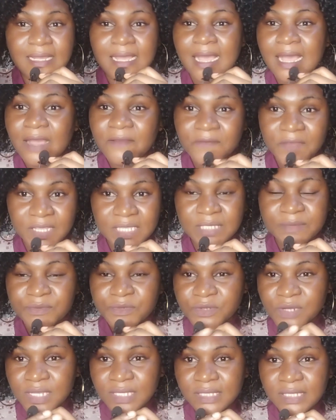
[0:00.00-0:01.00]
have
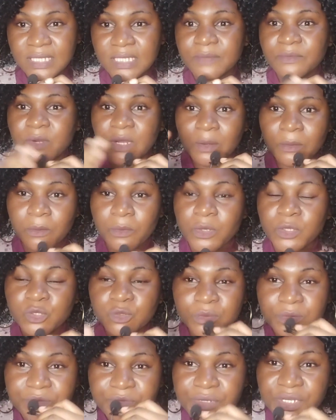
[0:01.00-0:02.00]
experience in, but I'm going
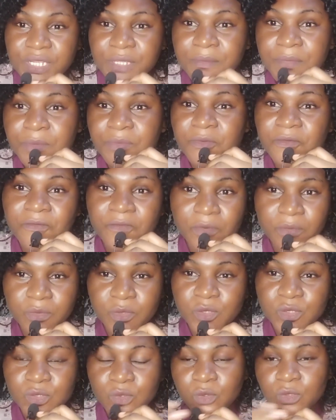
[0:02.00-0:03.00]
to be bringing people from
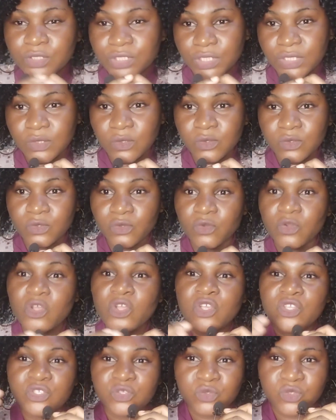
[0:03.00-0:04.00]
those countries also
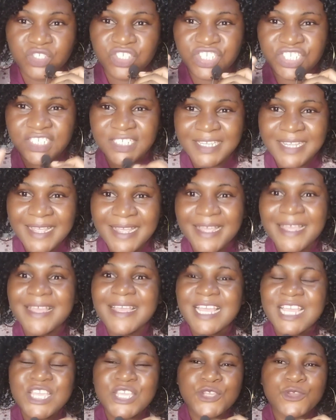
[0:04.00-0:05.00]
to share,
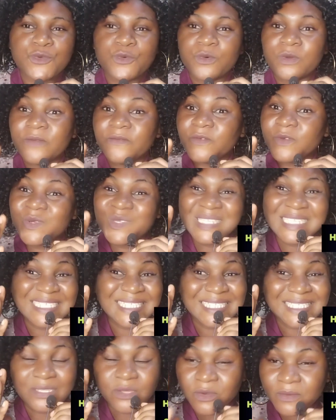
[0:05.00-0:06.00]
even though
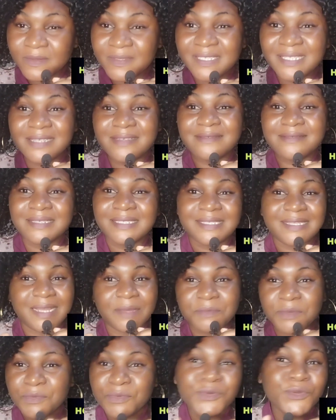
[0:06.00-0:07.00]
the top secrets
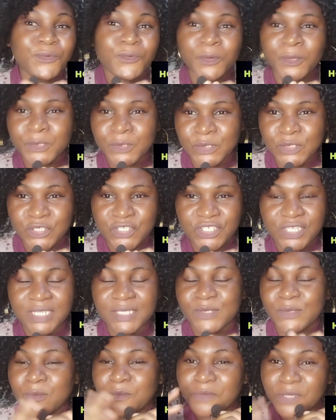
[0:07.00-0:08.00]
that people don't want to
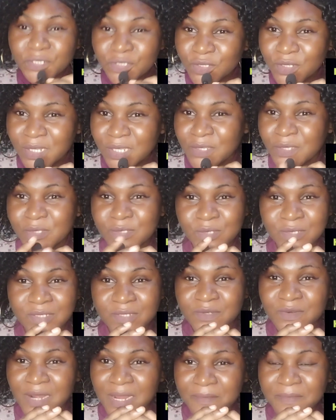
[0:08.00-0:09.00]
share. So make sure that you're
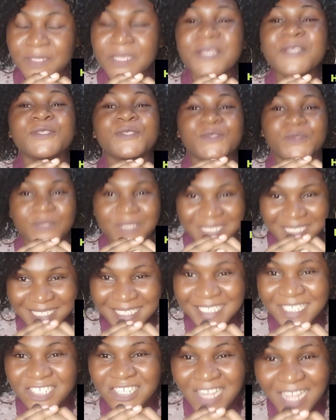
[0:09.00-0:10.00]
subscribed to
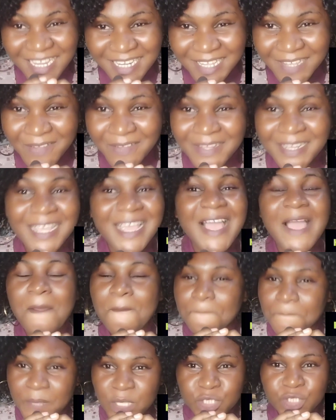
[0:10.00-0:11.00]
this channel,
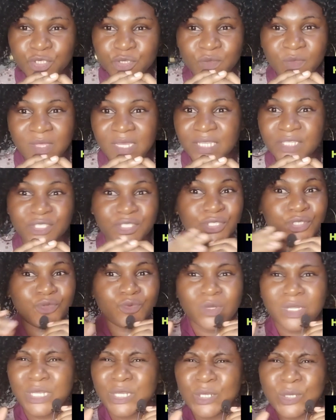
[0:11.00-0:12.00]
make sure that
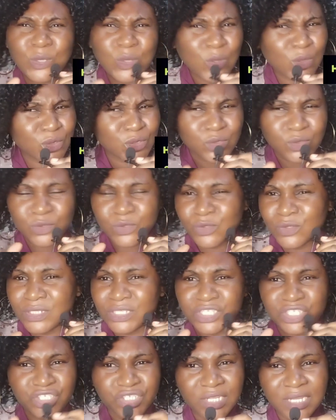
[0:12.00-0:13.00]
you are locked onto
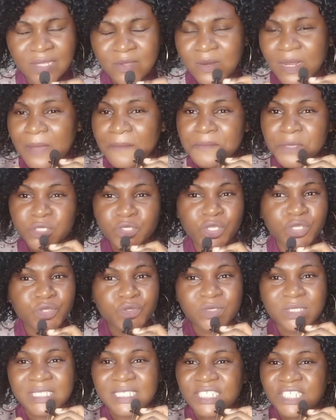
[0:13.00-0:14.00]
this channel, and make sure
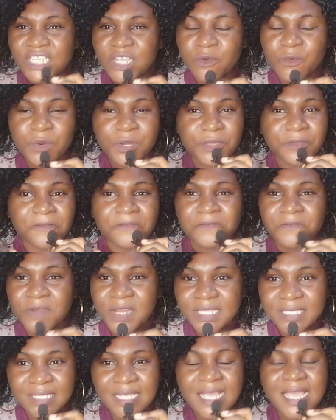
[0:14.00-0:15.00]
you share with your
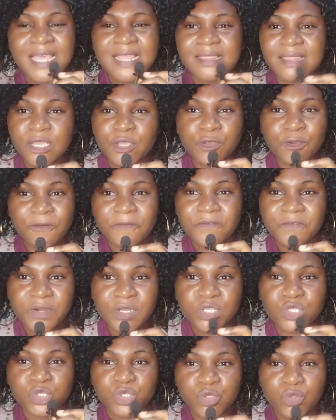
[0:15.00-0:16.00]
friends. Tell your
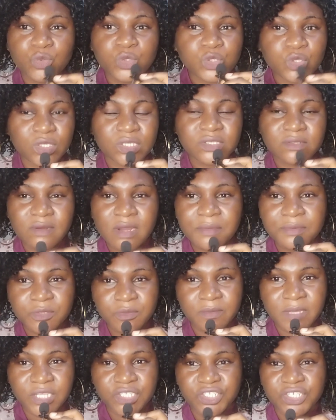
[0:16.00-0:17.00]
friends to subscribe
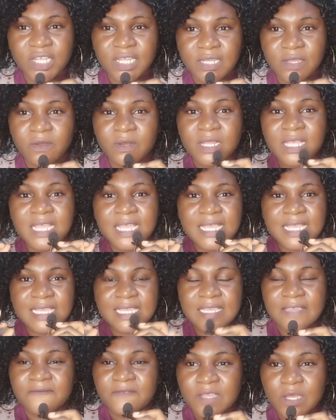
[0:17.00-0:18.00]
to my channel
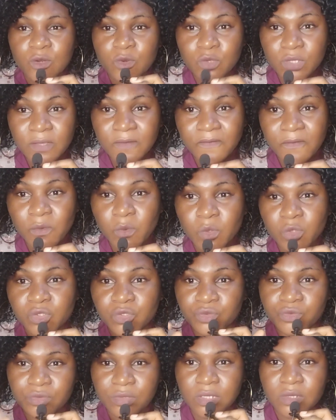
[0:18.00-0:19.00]
if they are looking
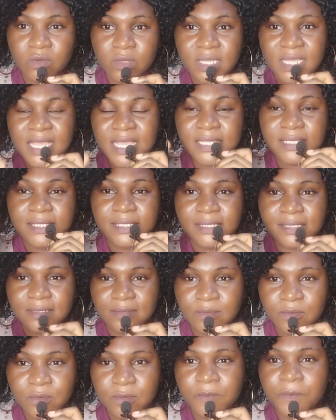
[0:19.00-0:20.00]
forward to relocate
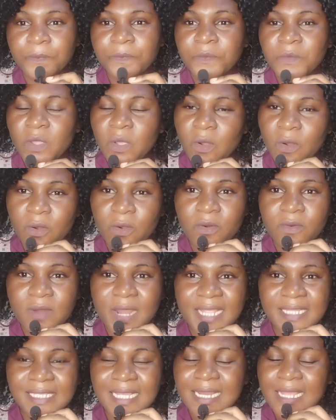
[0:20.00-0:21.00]
soon. All
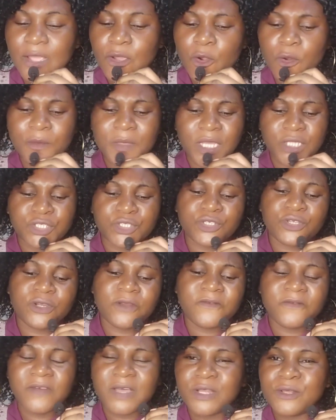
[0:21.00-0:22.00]
right, and I hope that you
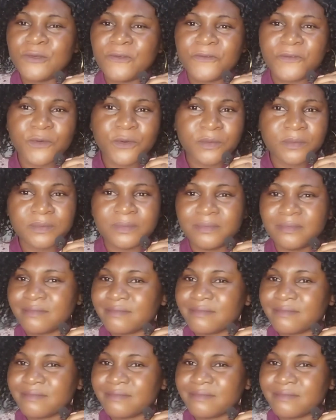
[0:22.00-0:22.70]
got value from